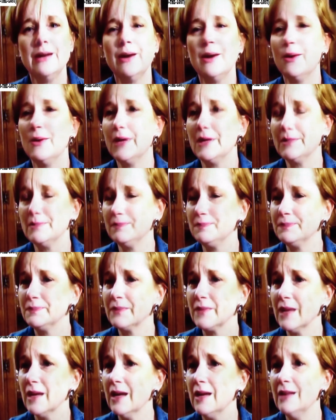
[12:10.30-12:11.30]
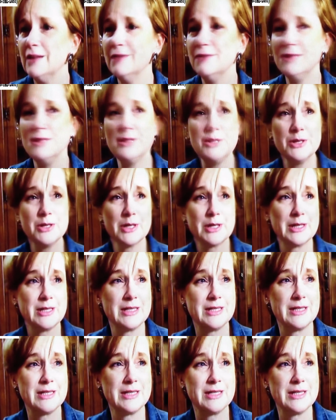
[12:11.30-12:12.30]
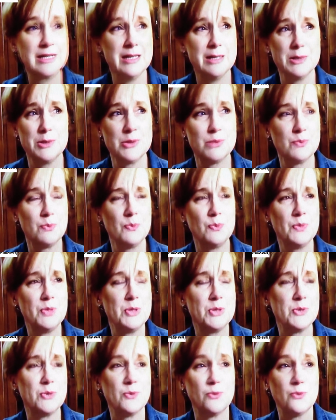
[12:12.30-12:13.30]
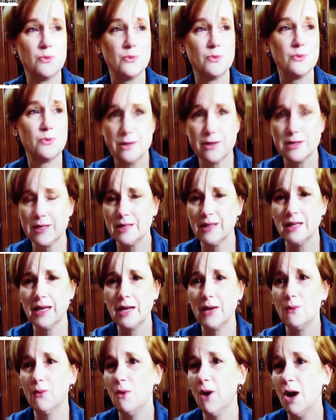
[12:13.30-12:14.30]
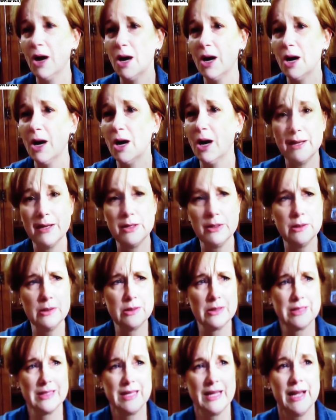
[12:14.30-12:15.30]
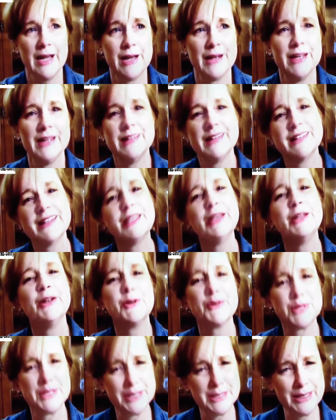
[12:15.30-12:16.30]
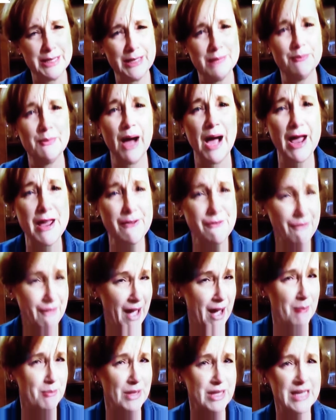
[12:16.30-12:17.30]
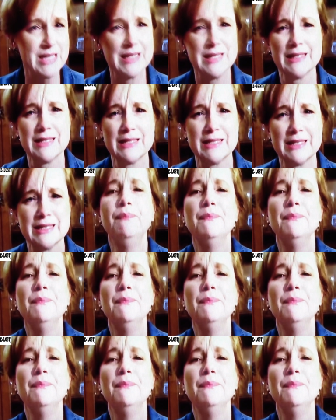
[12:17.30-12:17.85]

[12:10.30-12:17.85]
you know, and I live in New York City. It's weird to, like, walk by a newsstand and, you know, see my family.